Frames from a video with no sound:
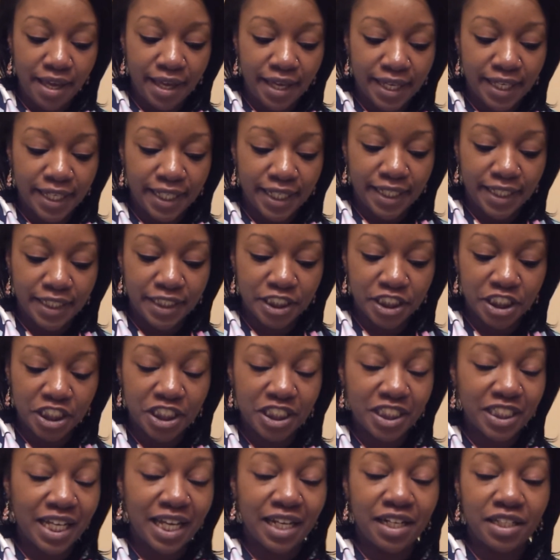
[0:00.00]
and she
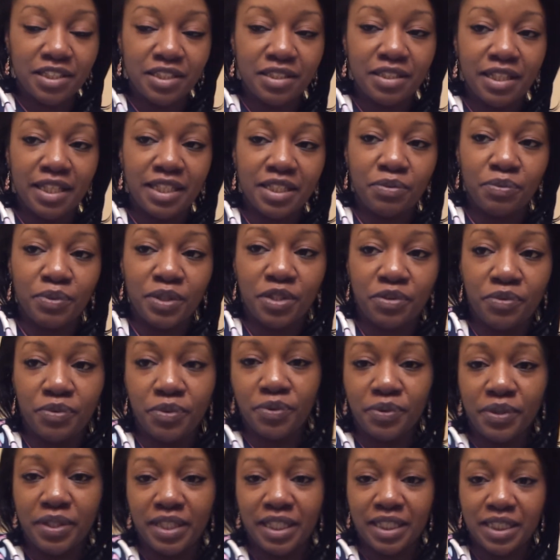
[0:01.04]
just kind of went through
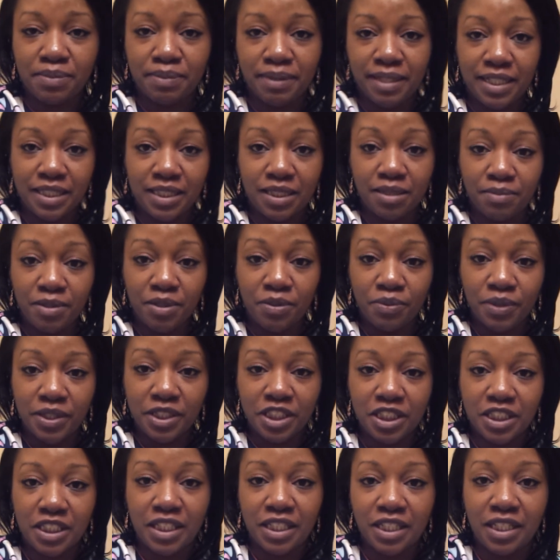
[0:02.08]
and explained to me what
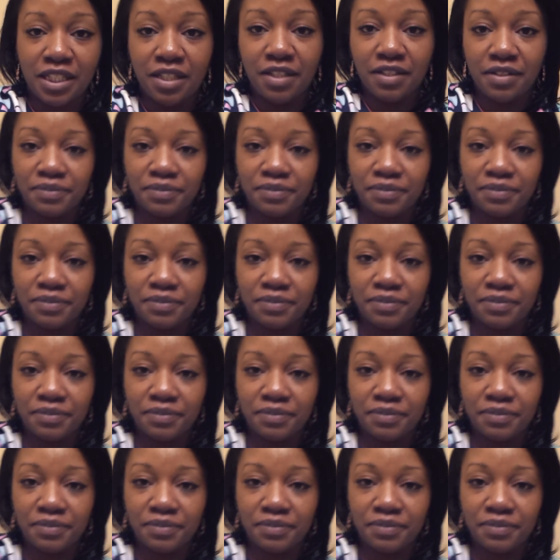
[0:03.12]
she